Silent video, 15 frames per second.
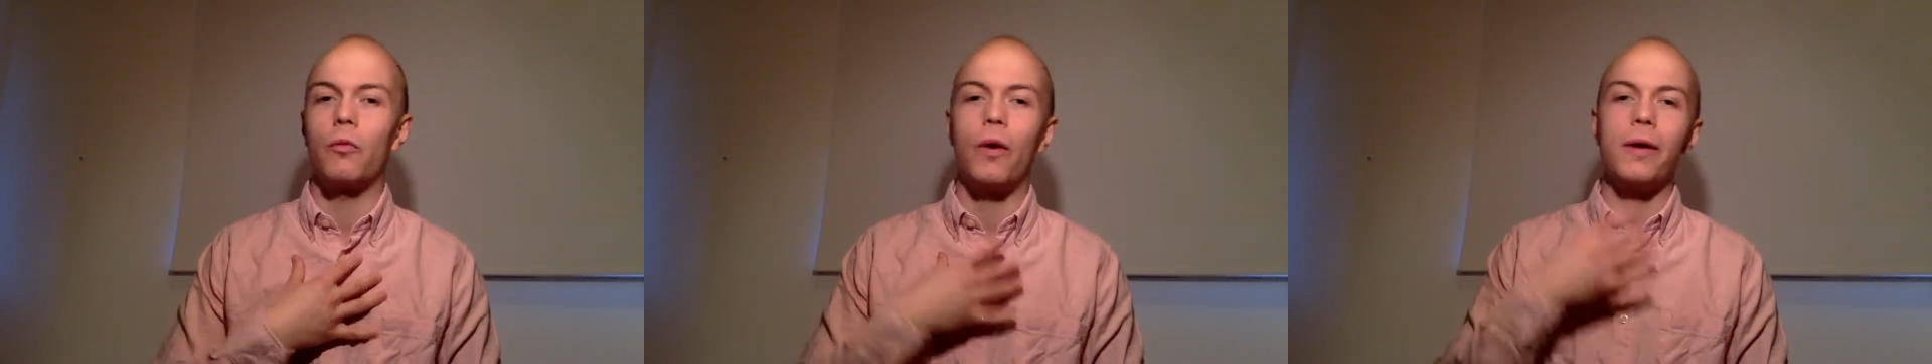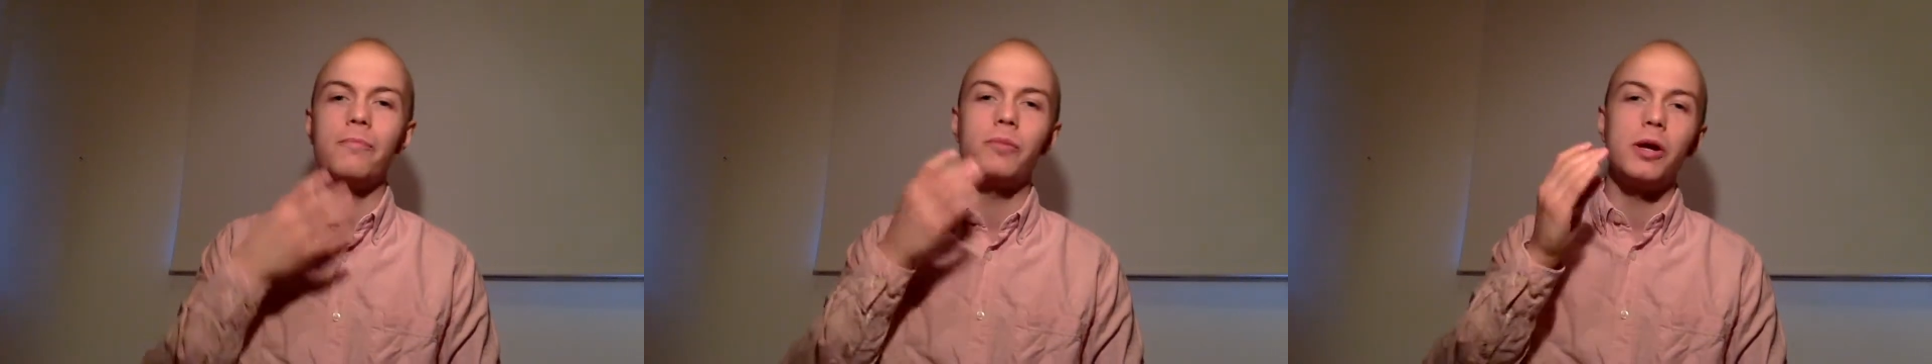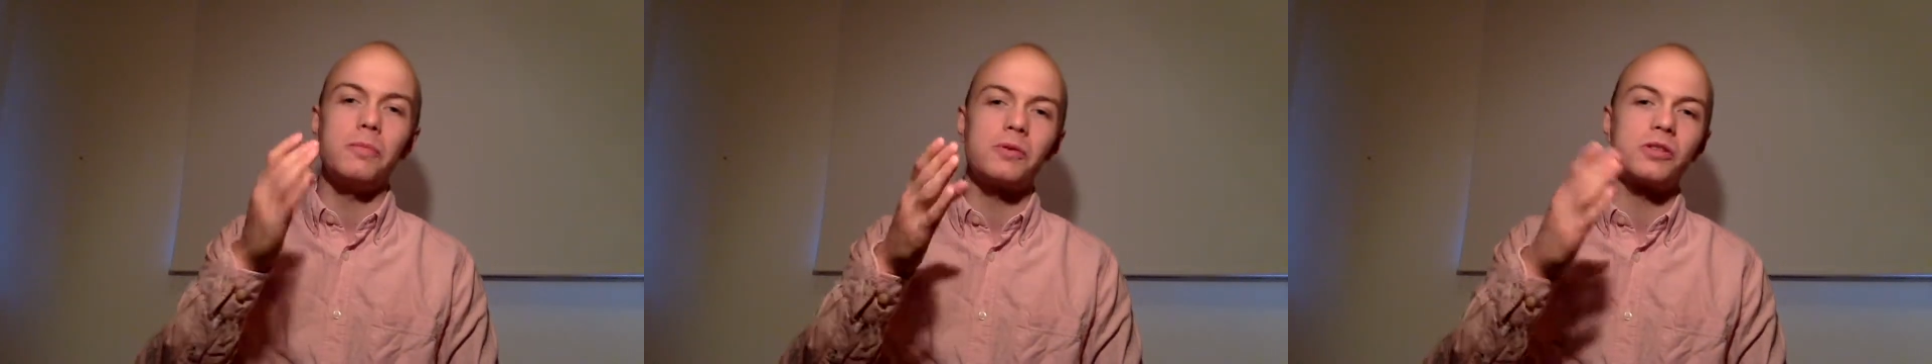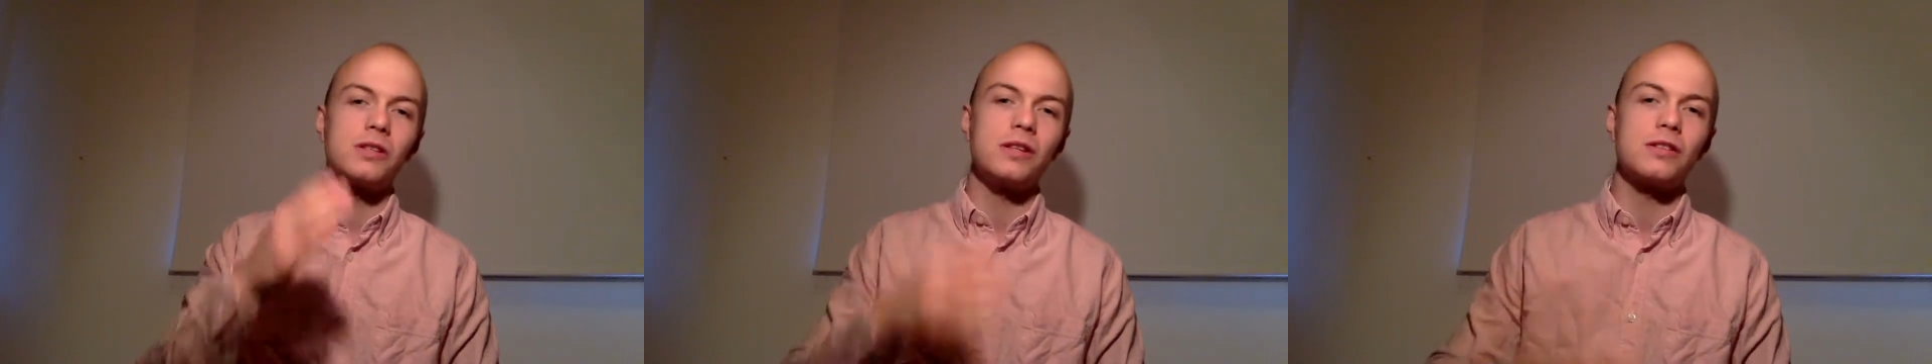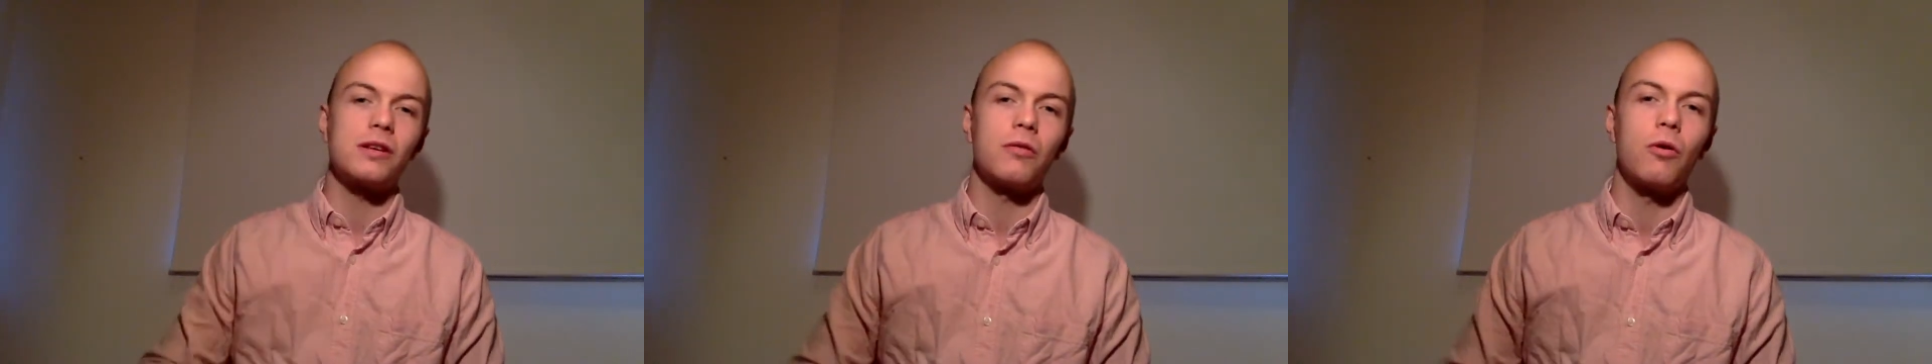when people see
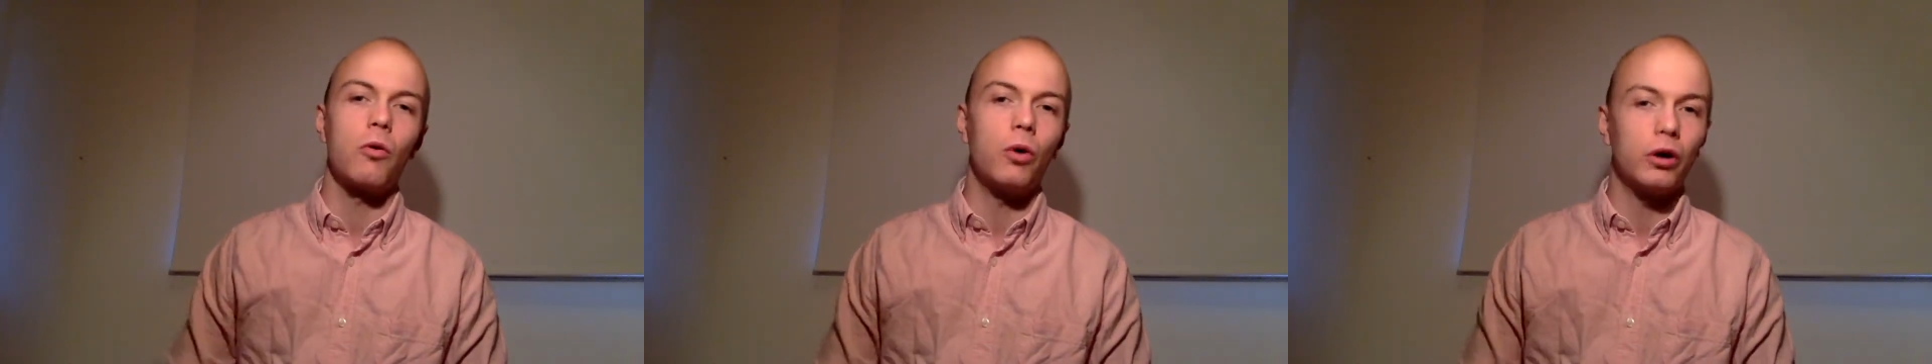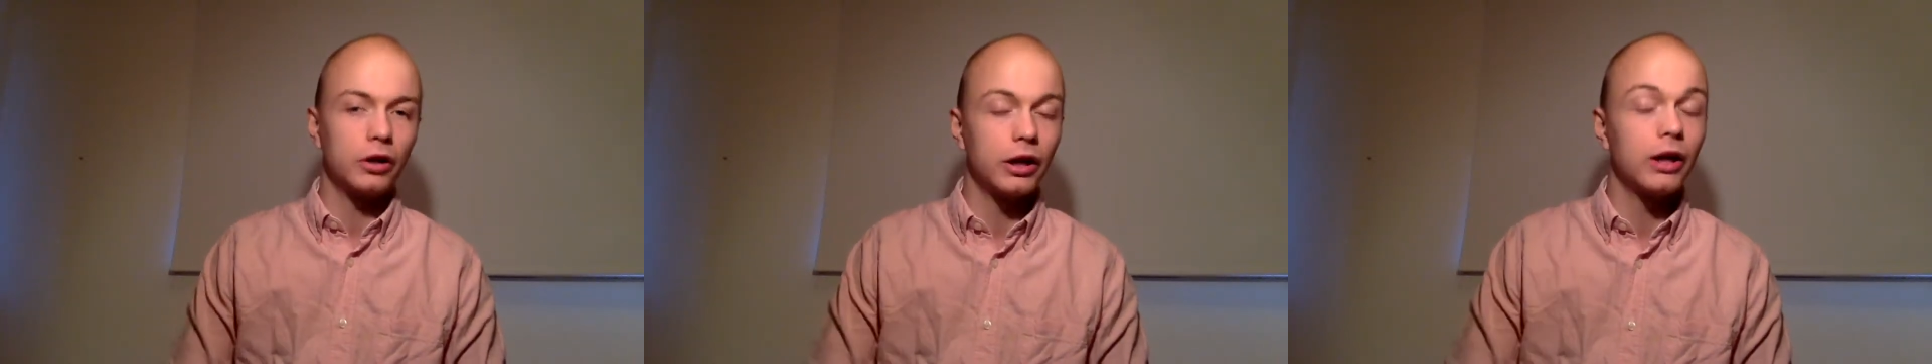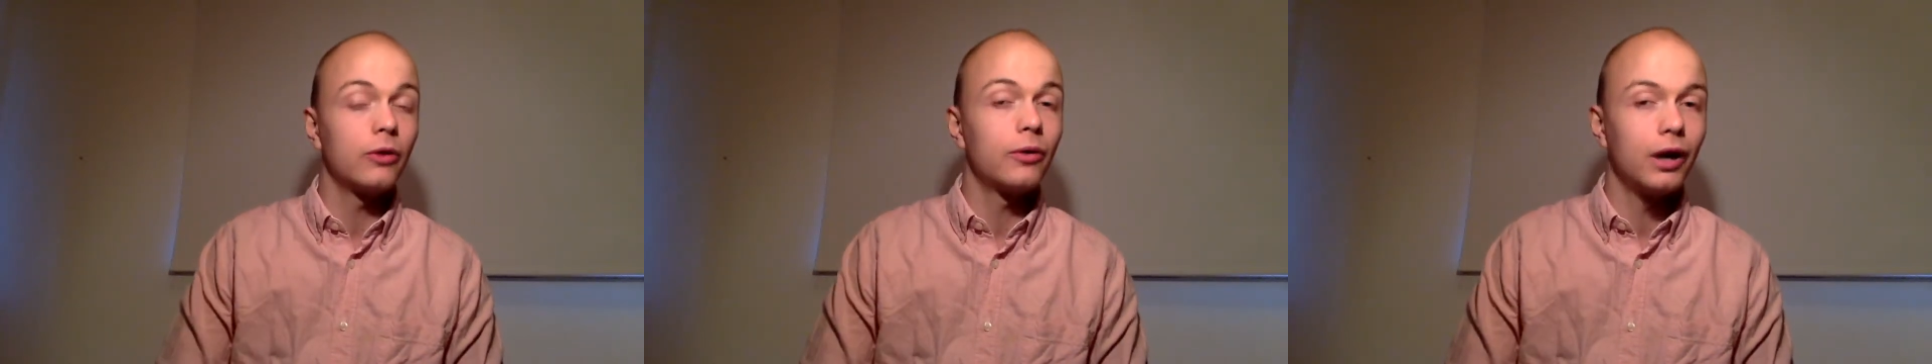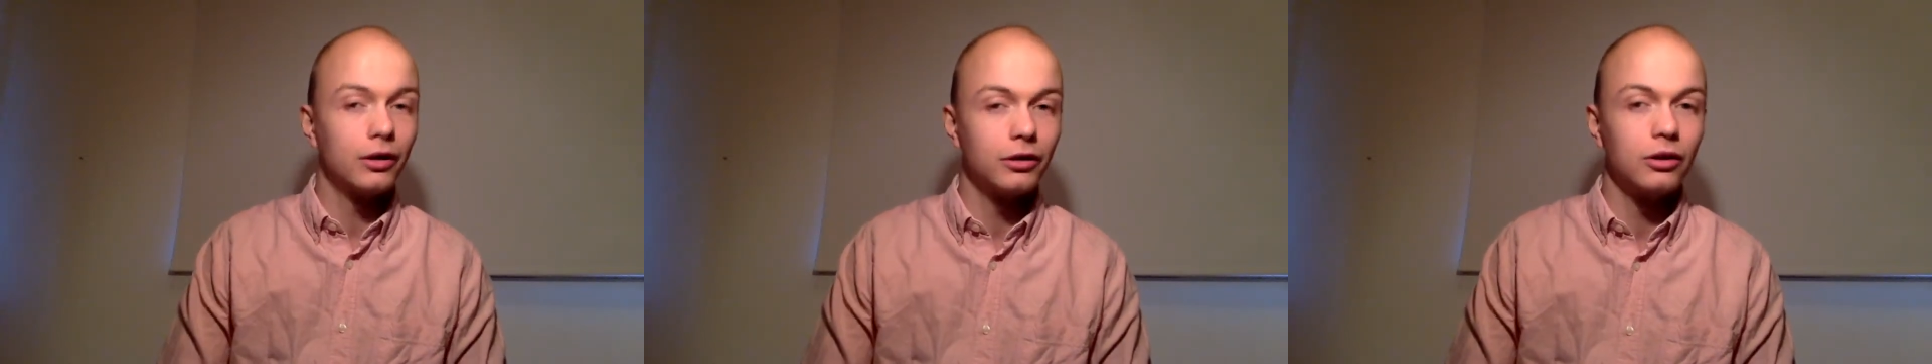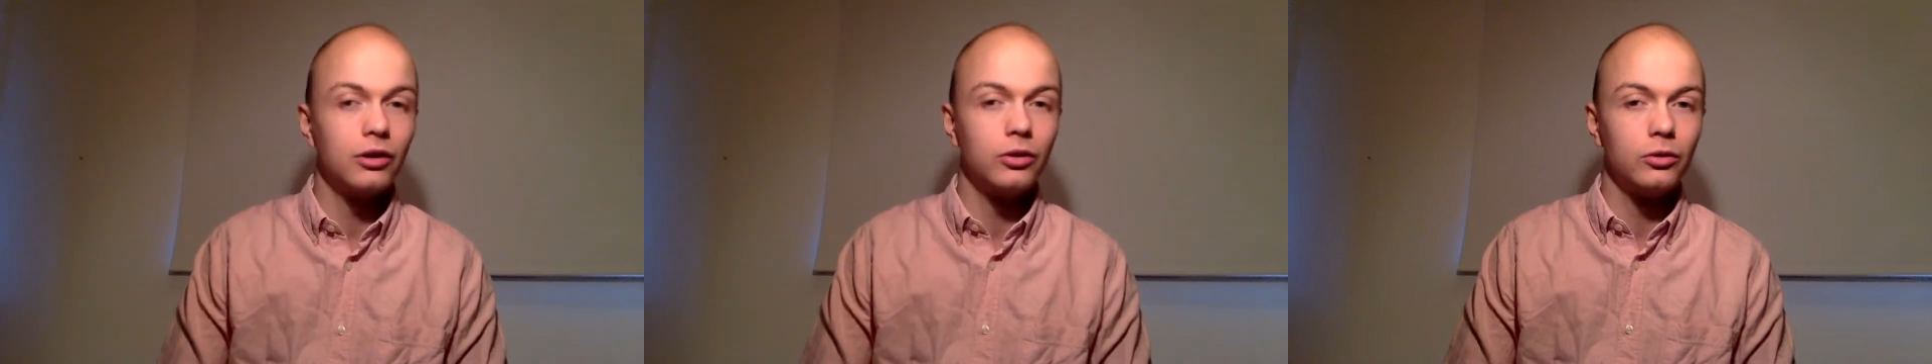someone walking around
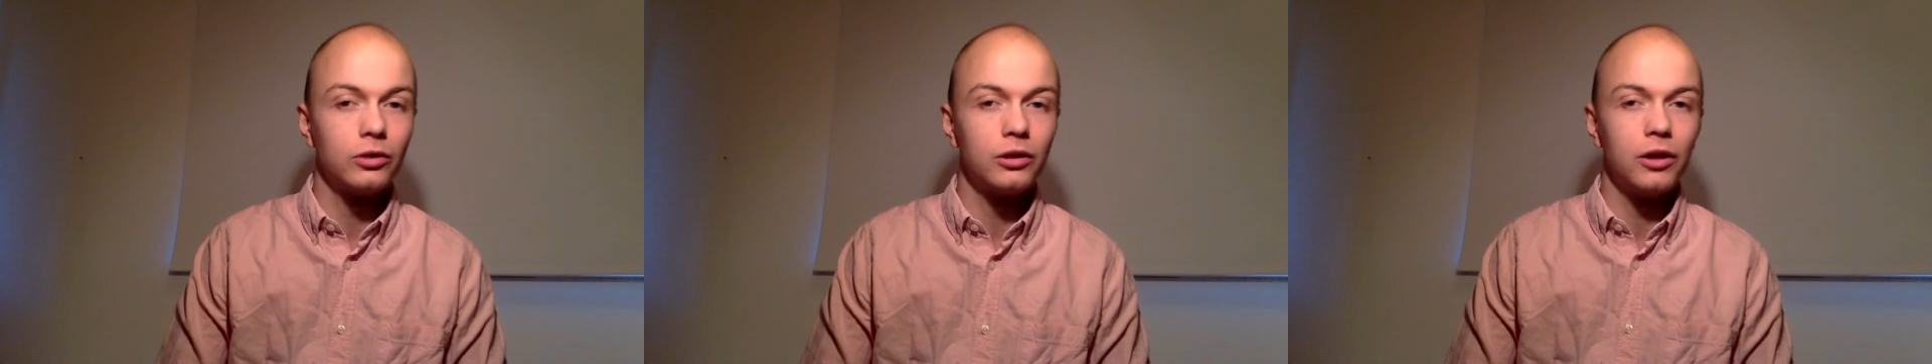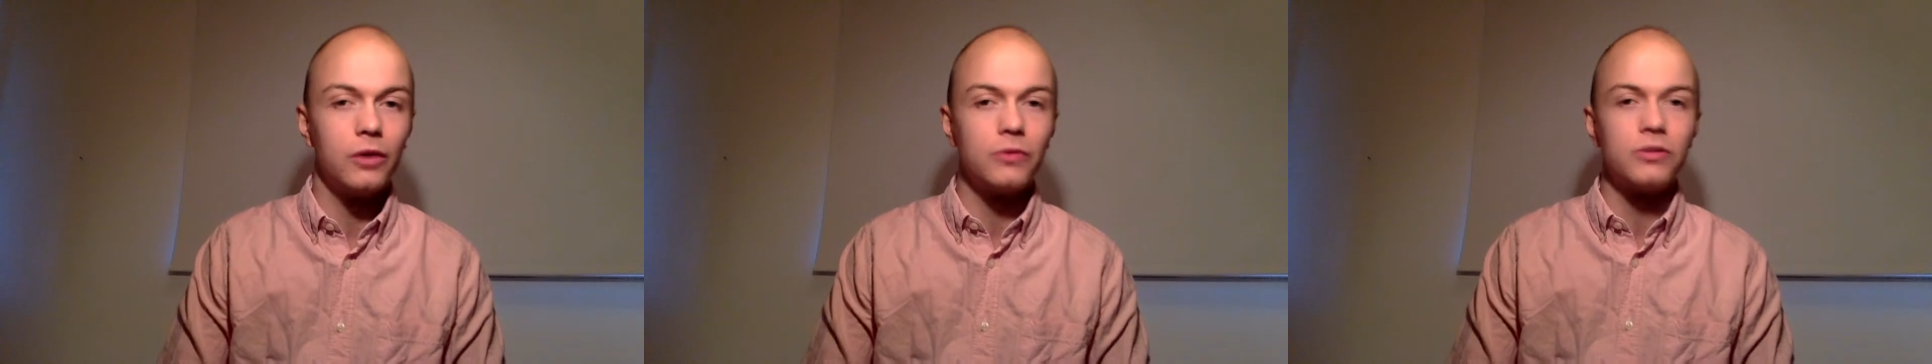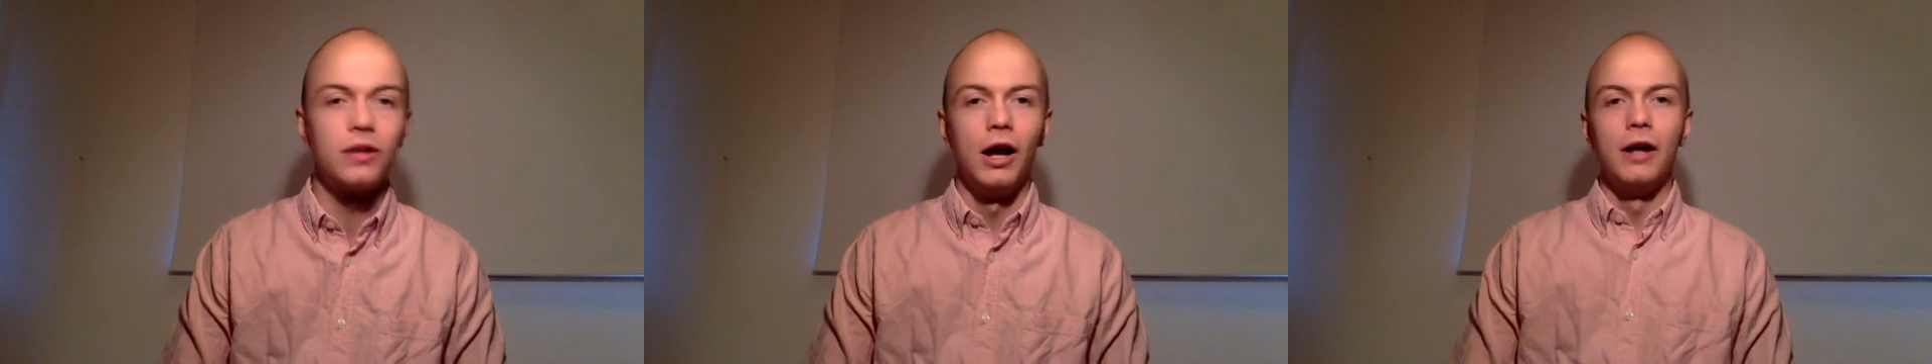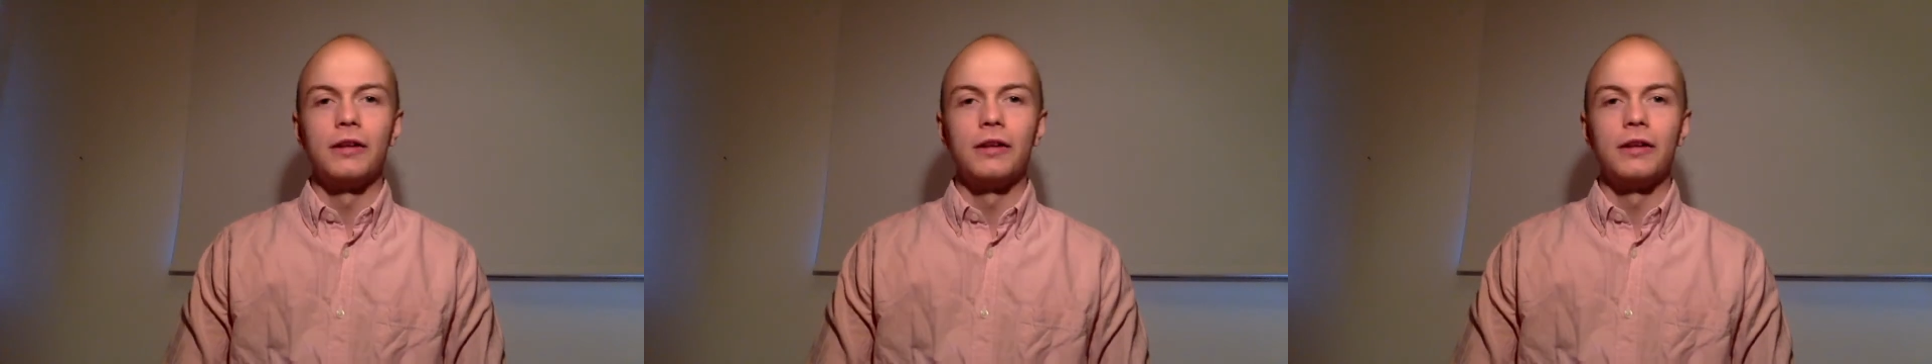in old clothes,